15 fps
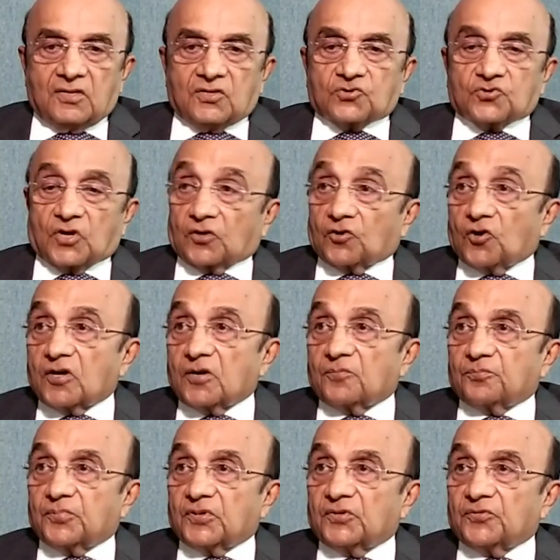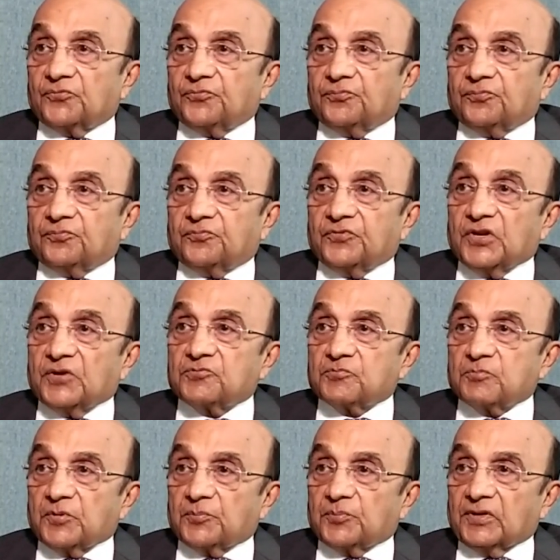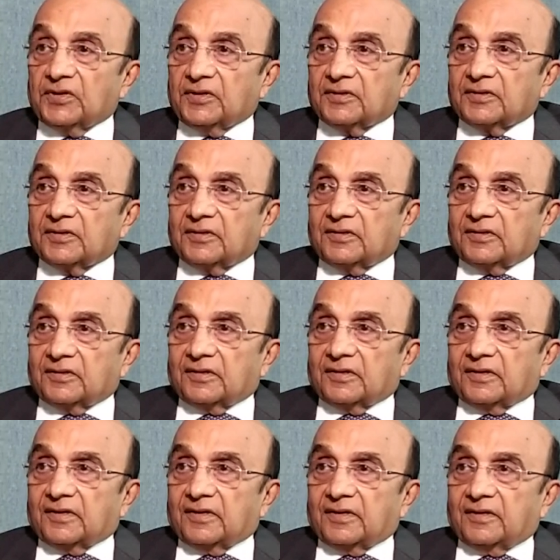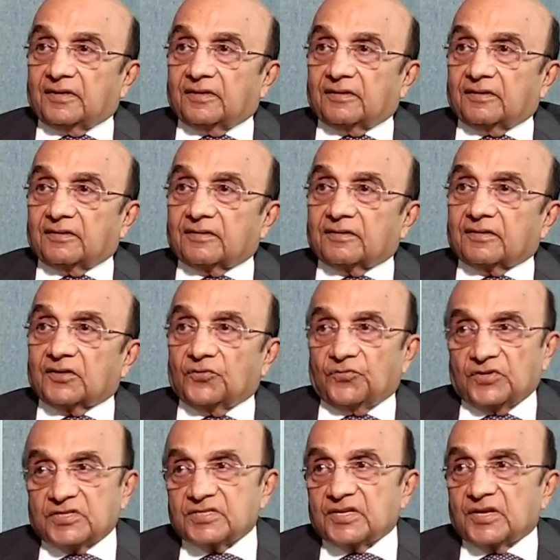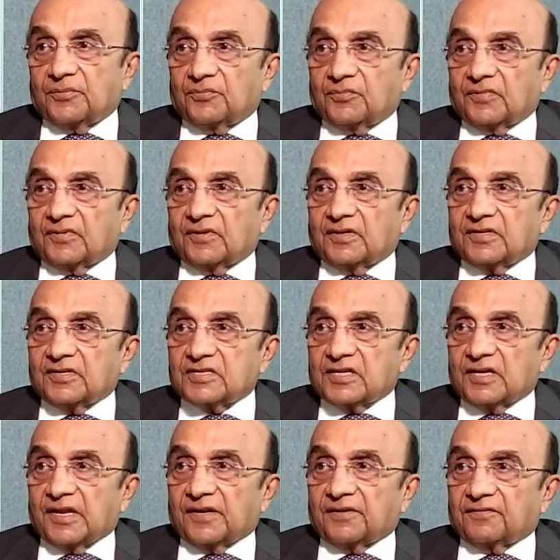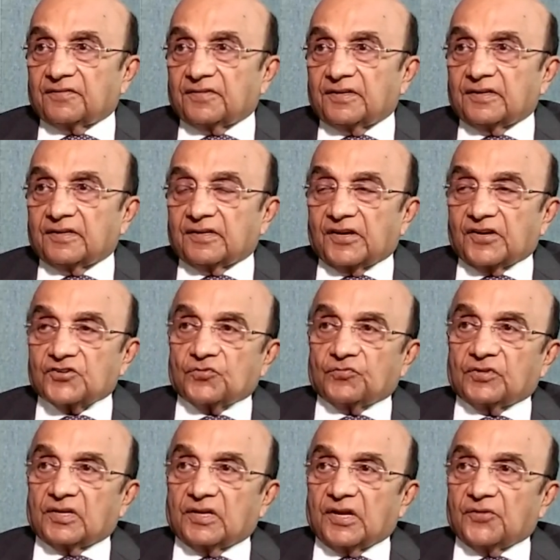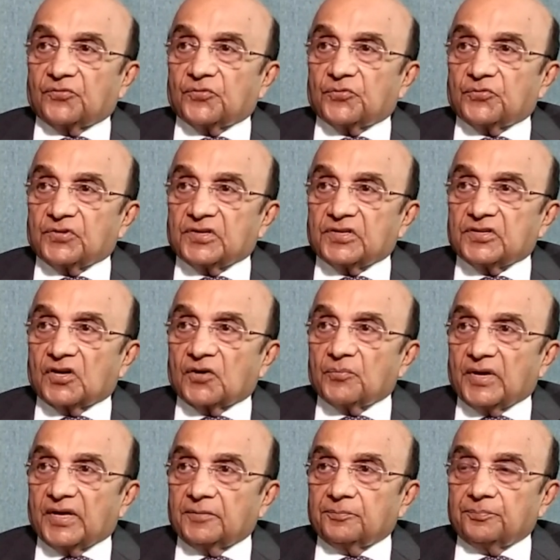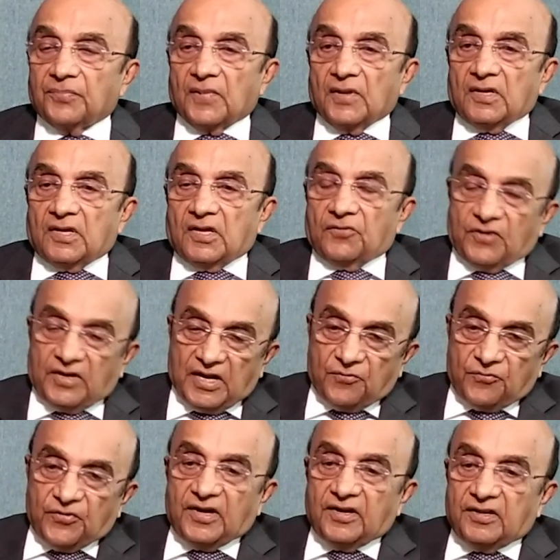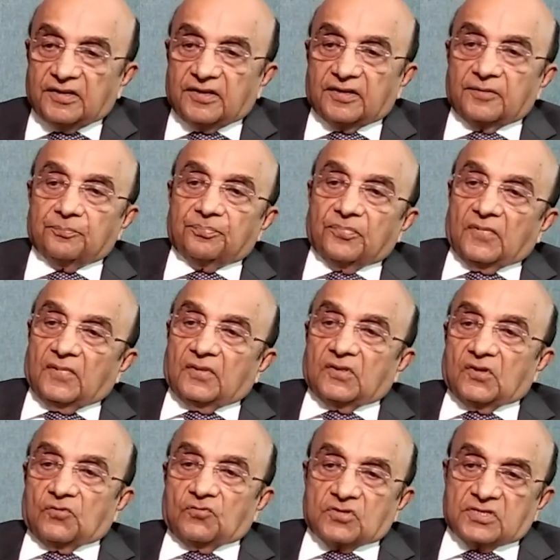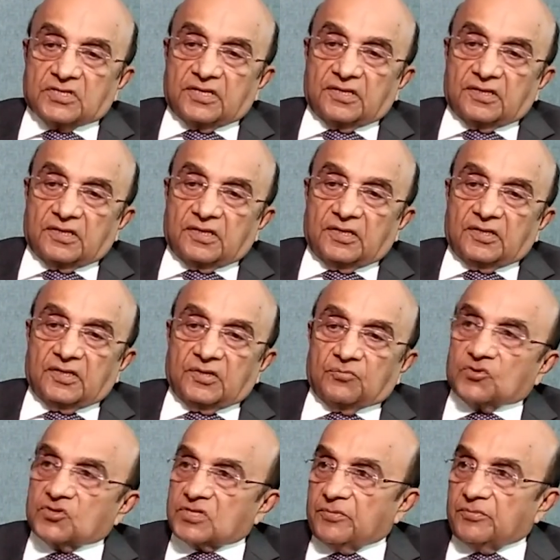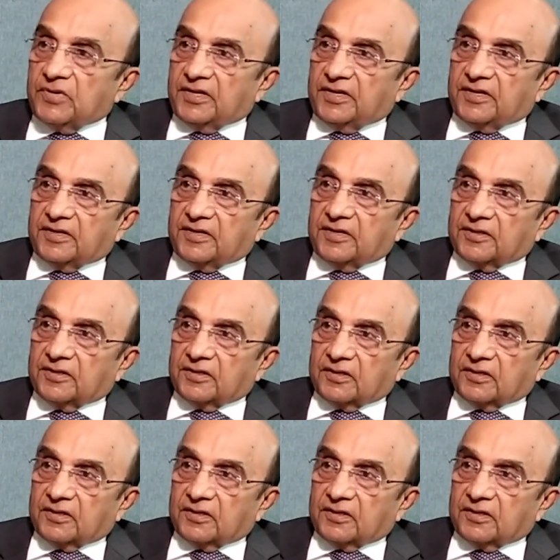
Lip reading: So I called up Philips people and convinced them that this is a life in connection with the life of a very young man. And when I went there, there was a Muslim lady